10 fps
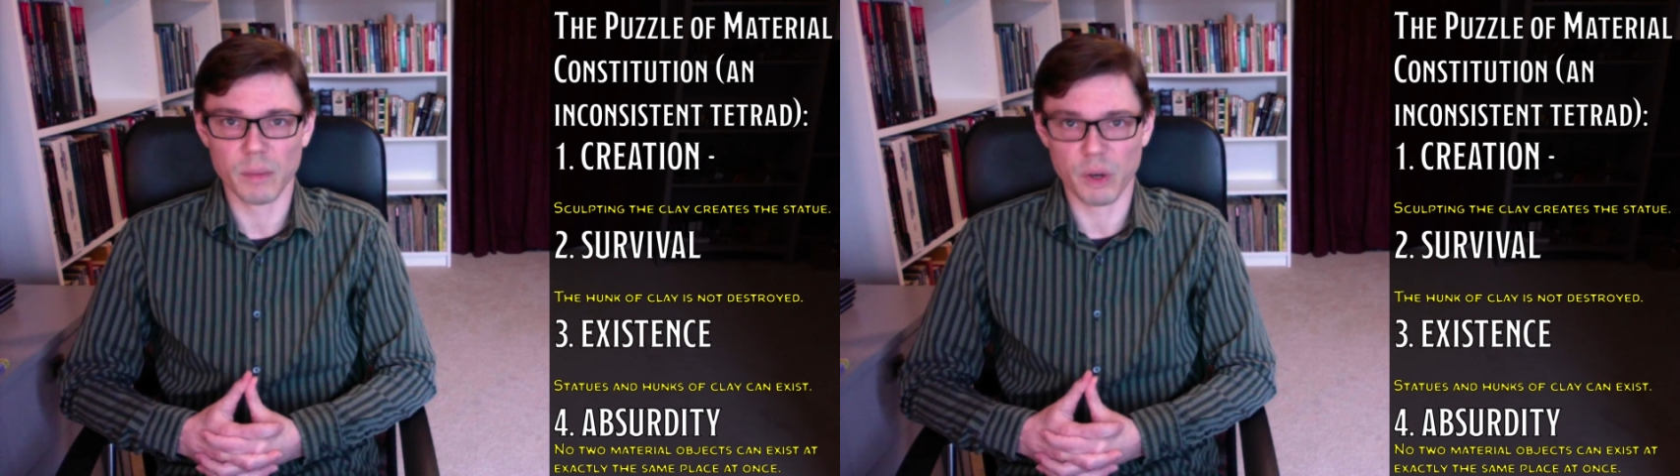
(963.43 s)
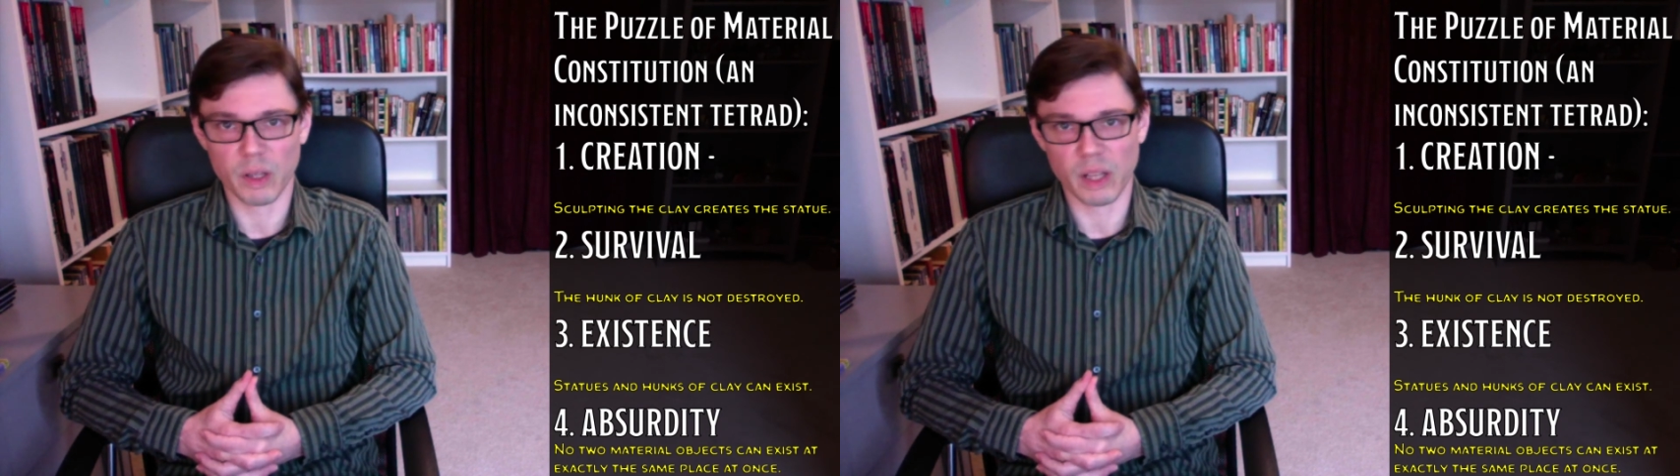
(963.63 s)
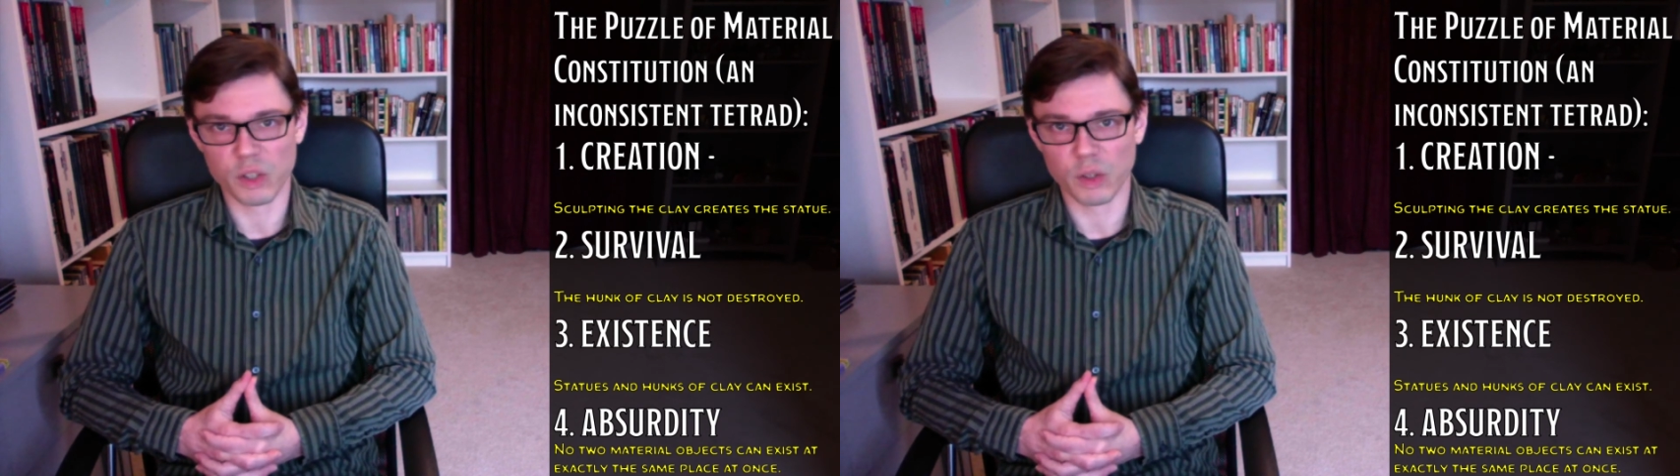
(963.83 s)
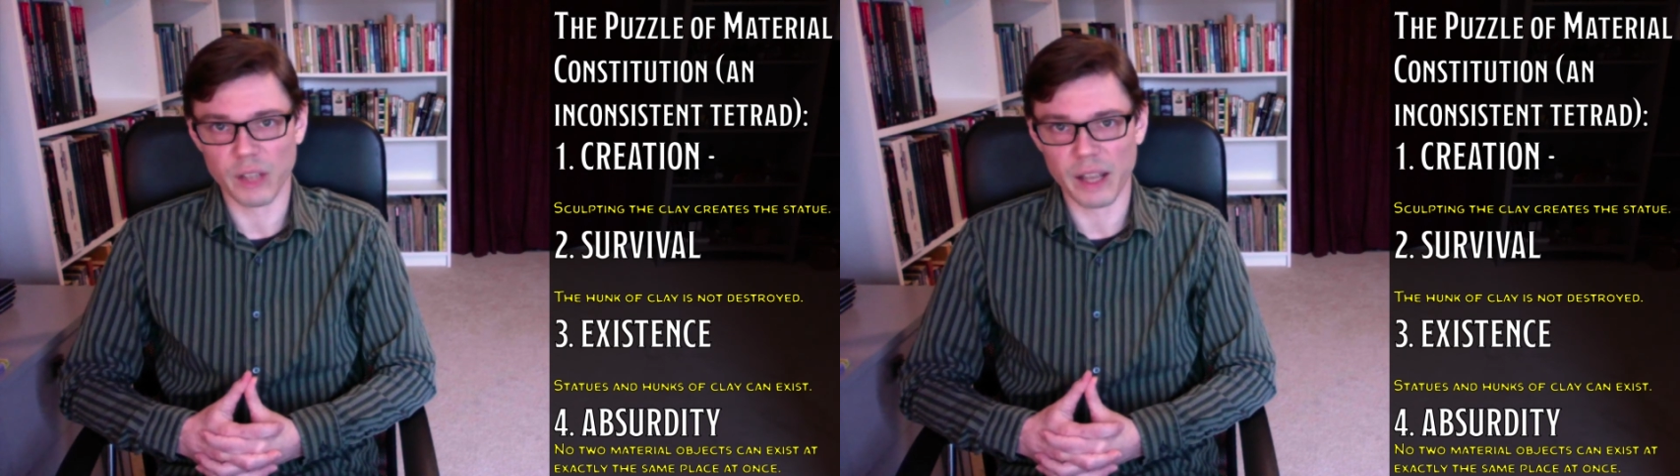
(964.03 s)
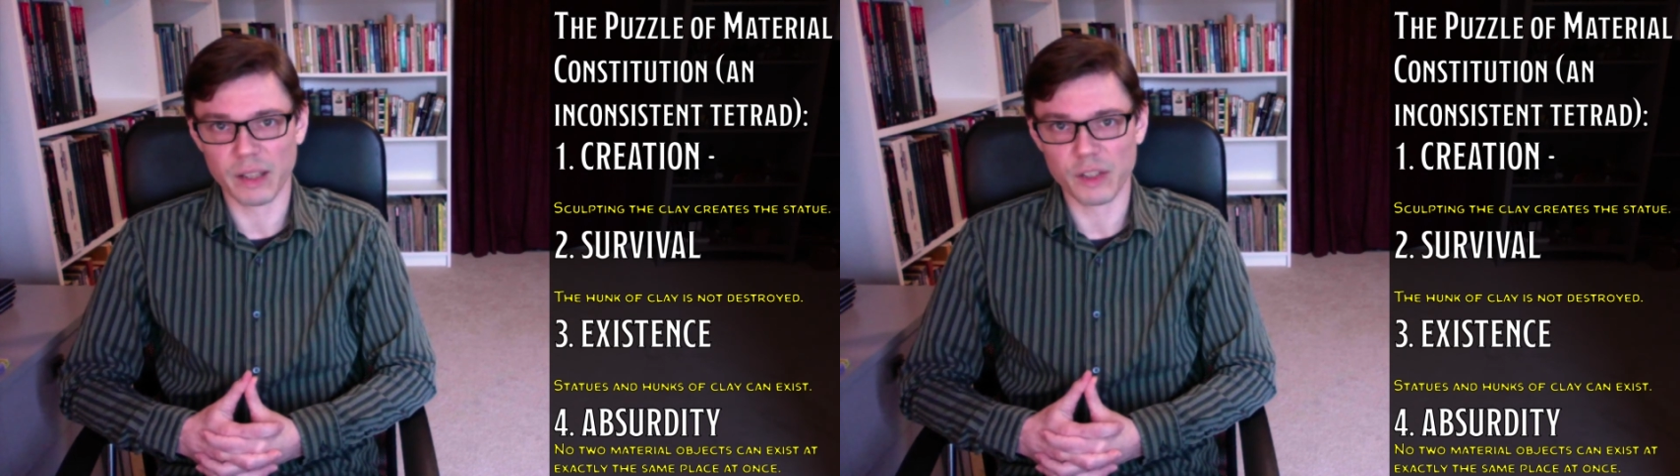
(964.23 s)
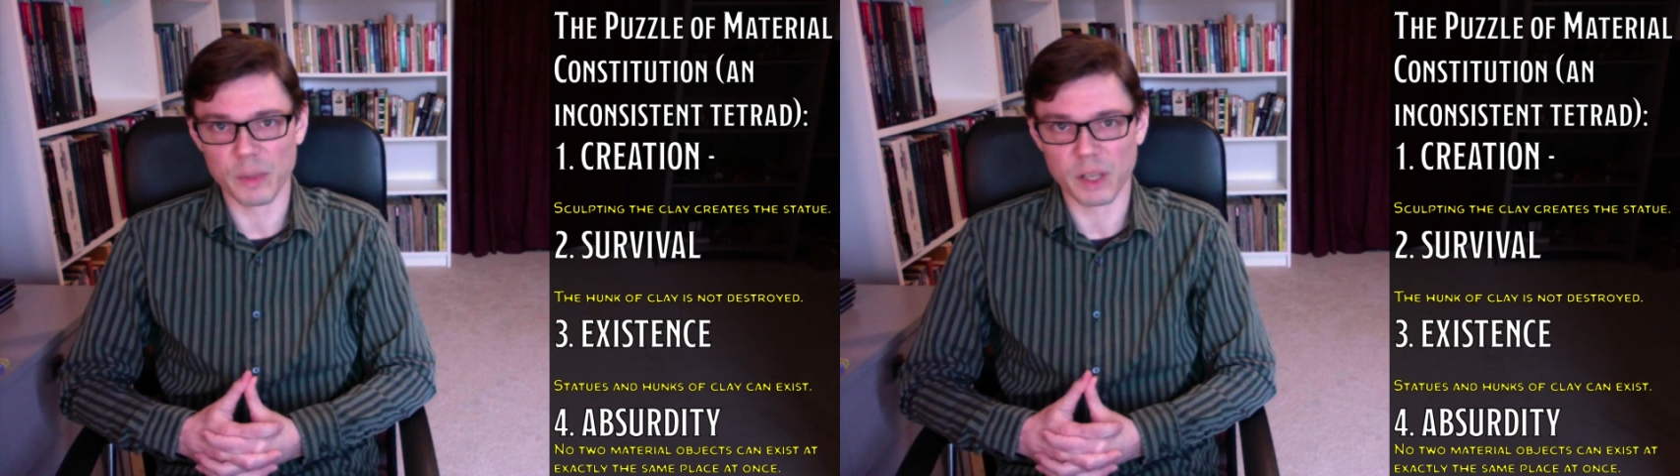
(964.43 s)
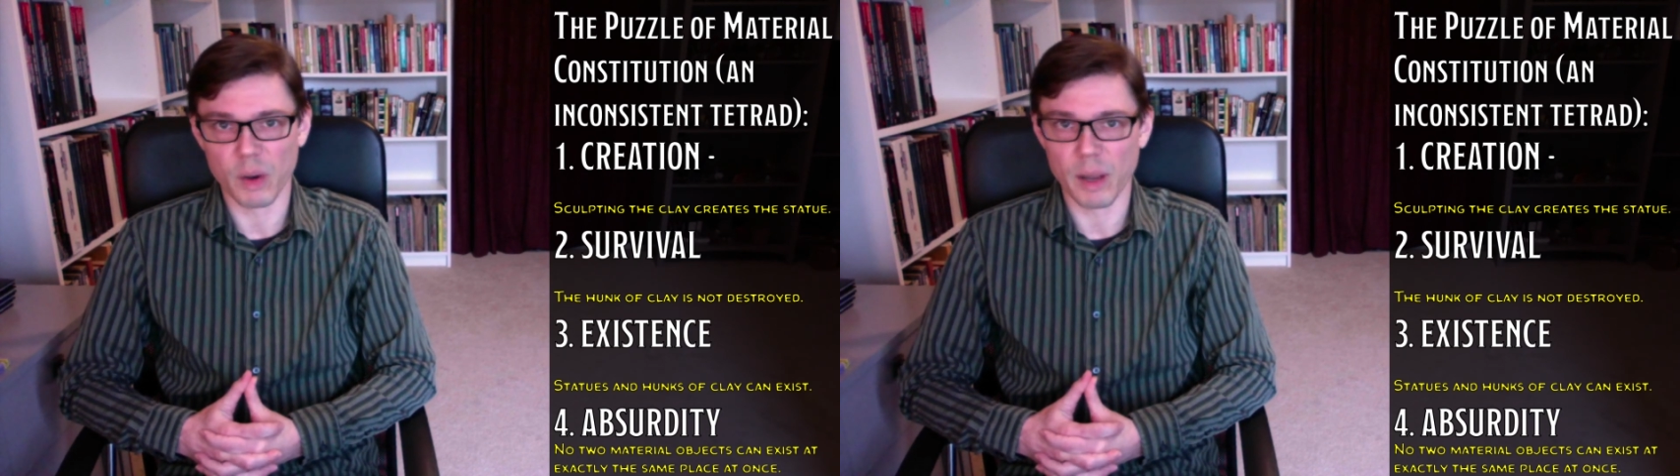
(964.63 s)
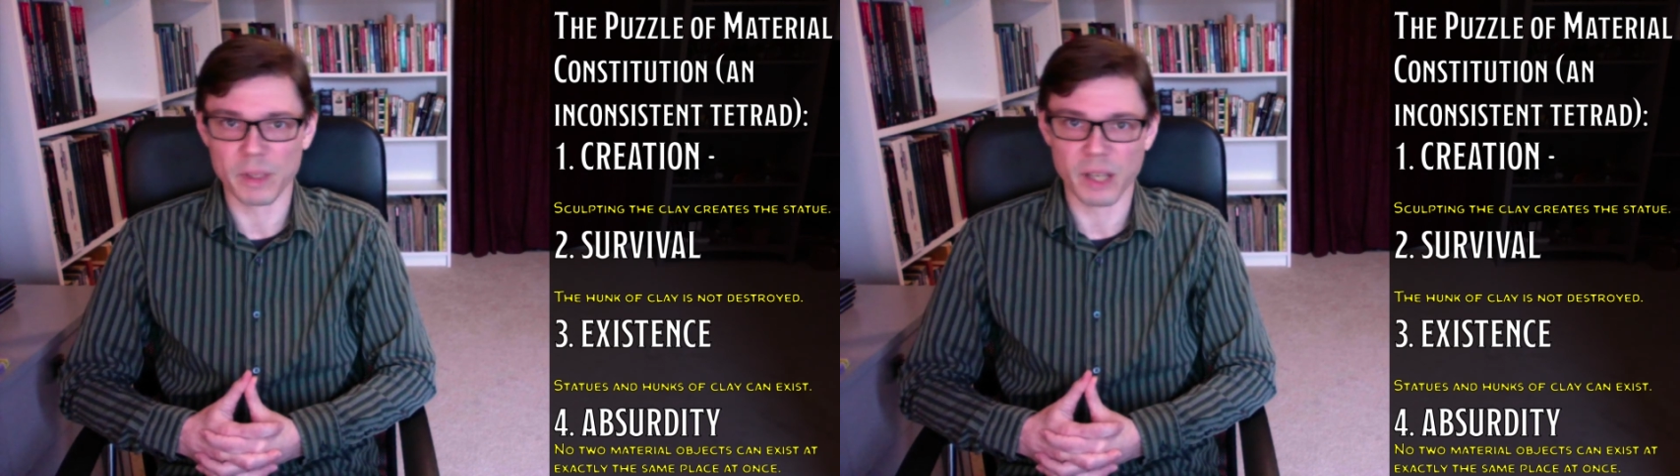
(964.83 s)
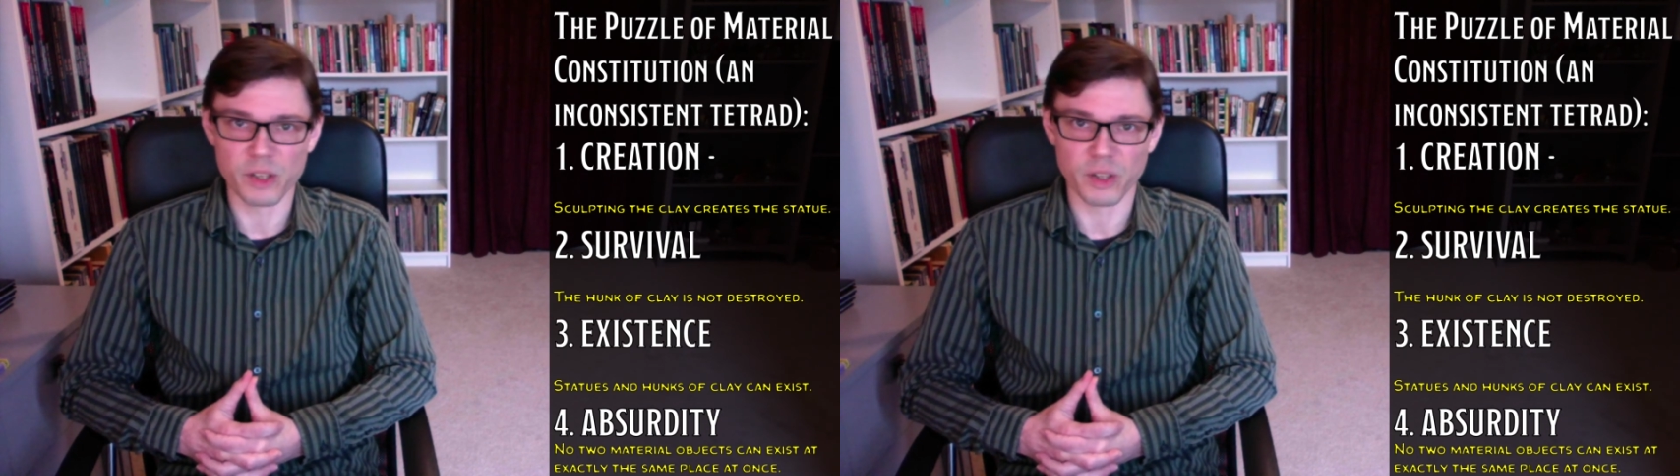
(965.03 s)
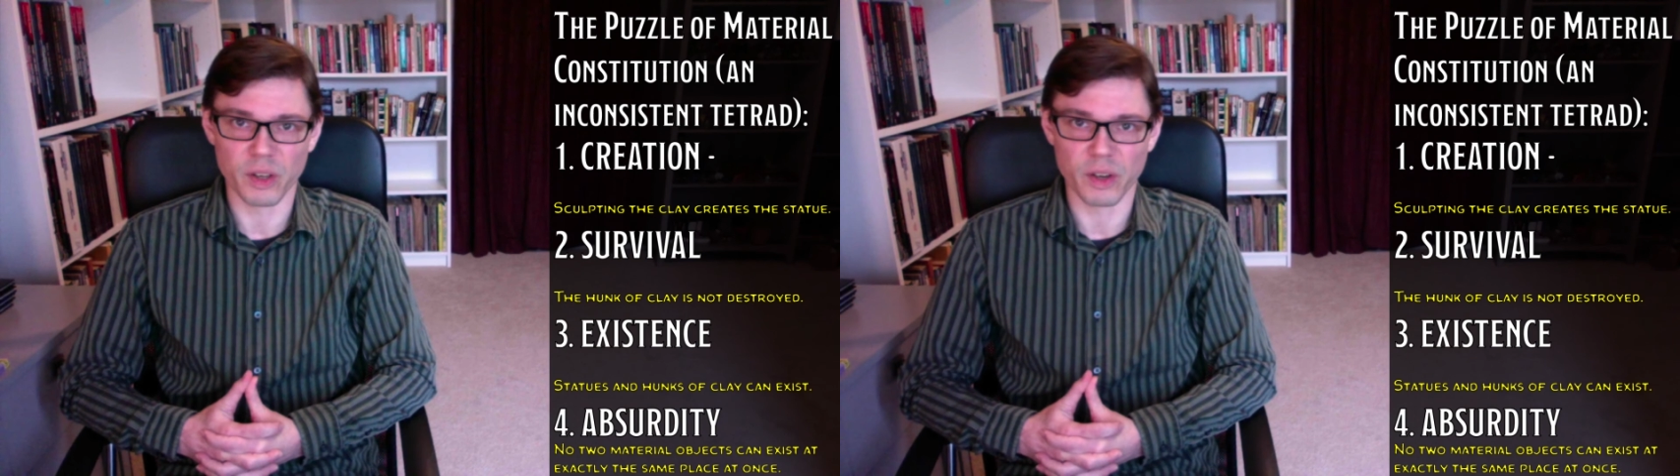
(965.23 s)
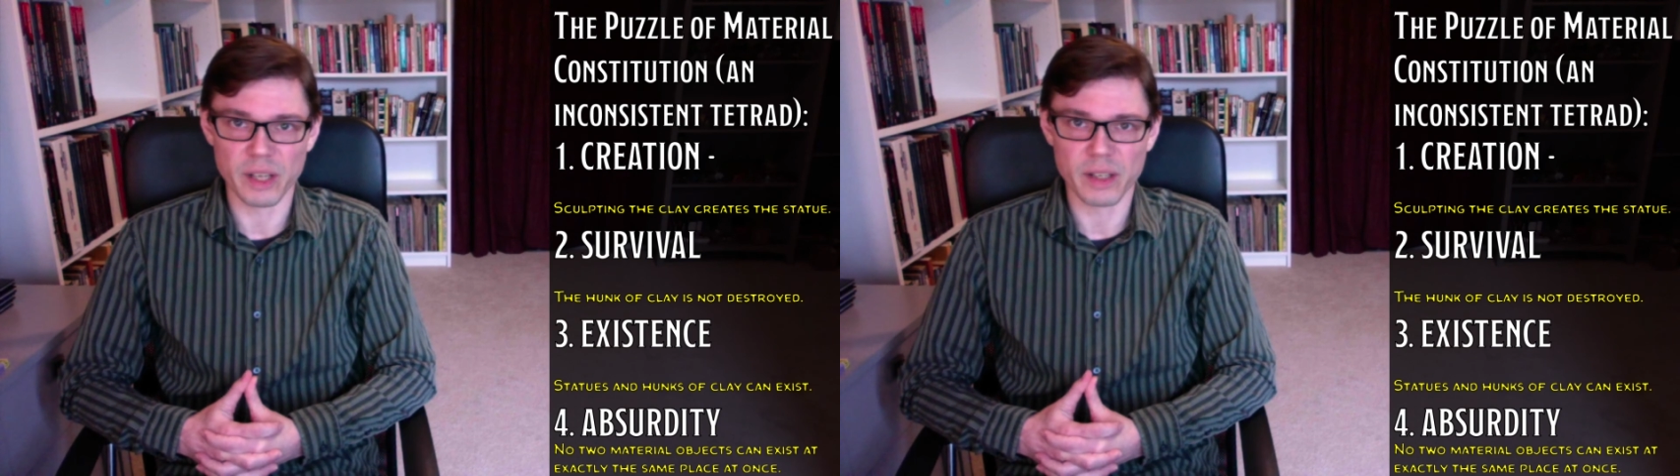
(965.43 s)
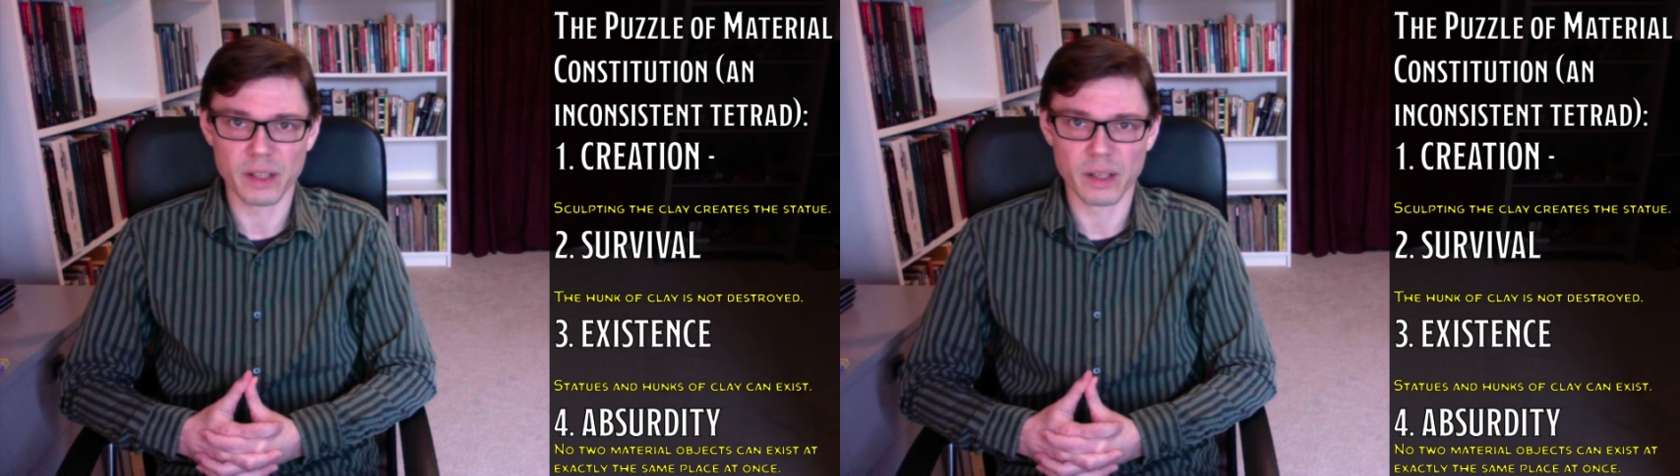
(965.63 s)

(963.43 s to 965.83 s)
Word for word: mereological nihilism and cohabitation theory,